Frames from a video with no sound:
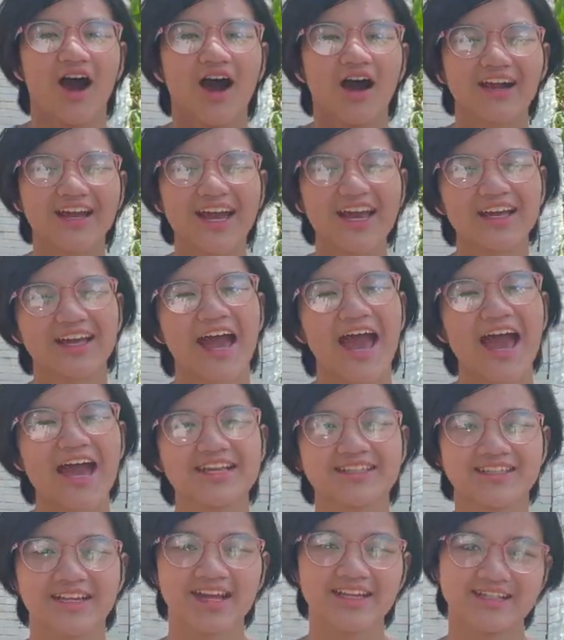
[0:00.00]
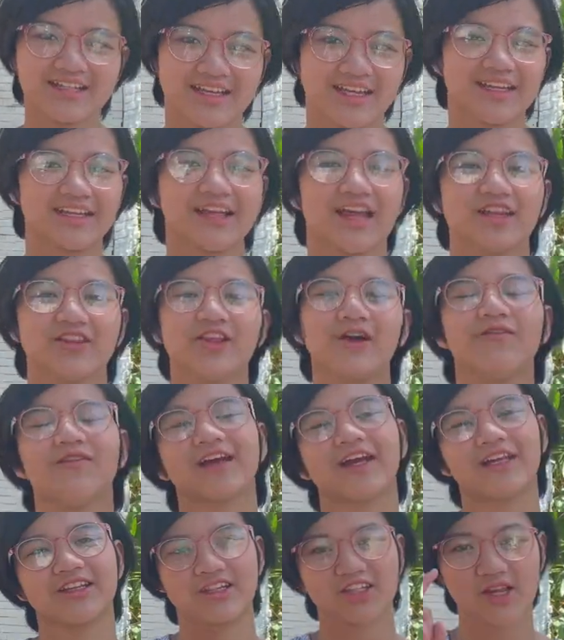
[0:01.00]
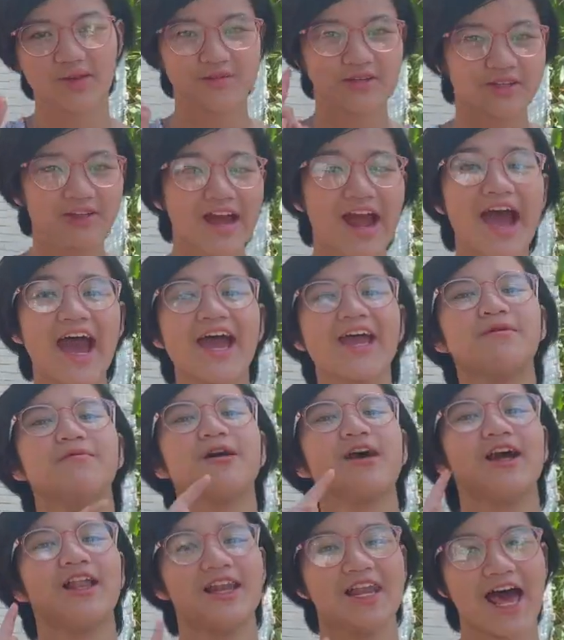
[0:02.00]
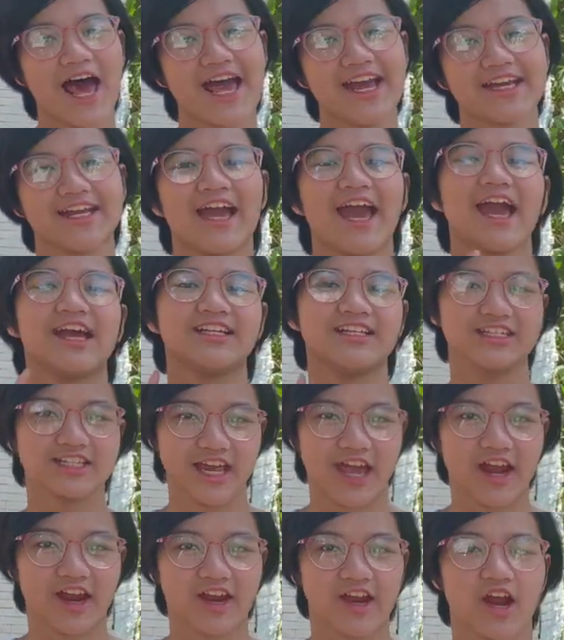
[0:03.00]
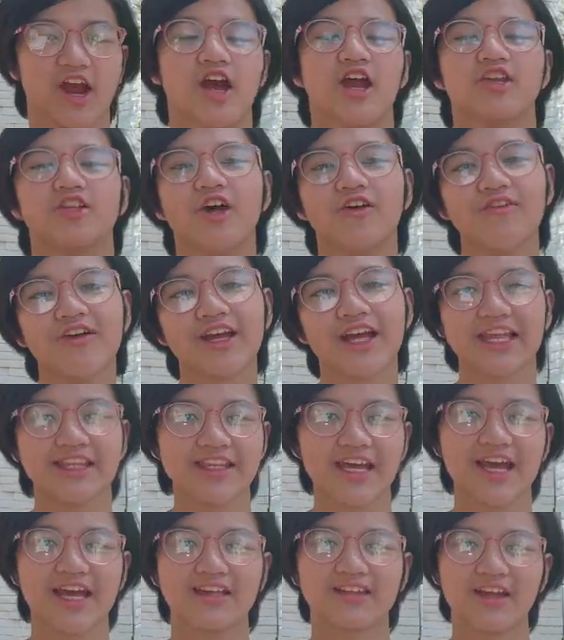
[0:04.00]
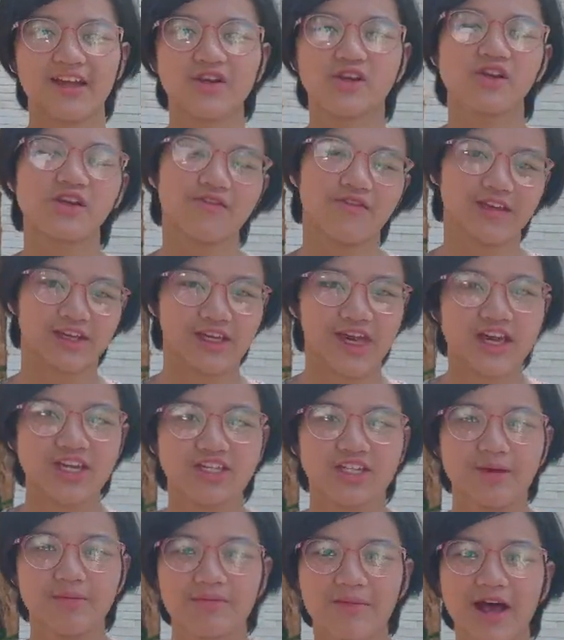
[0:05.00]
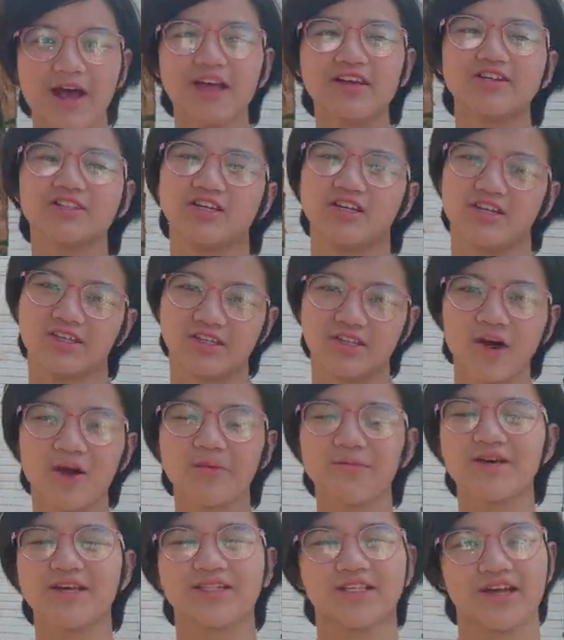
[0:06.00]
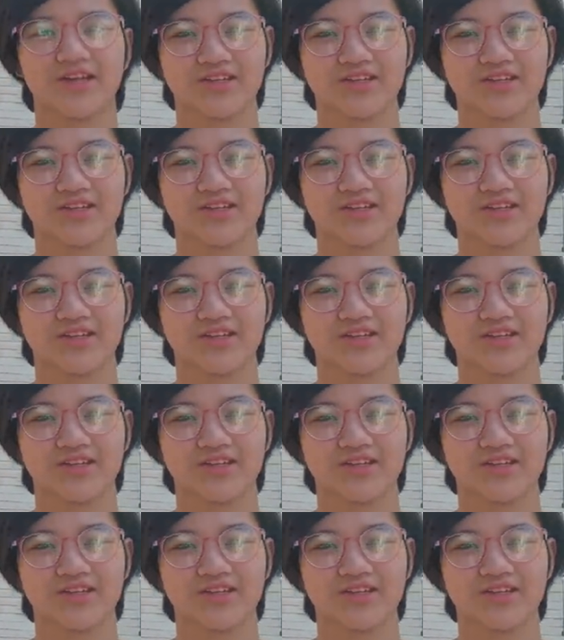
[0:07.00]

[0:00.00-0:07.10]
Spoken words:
Okay guys, that's it. Don't forget to subscribe, like, and share. Don't forget to hit the notification bell so you don't miss a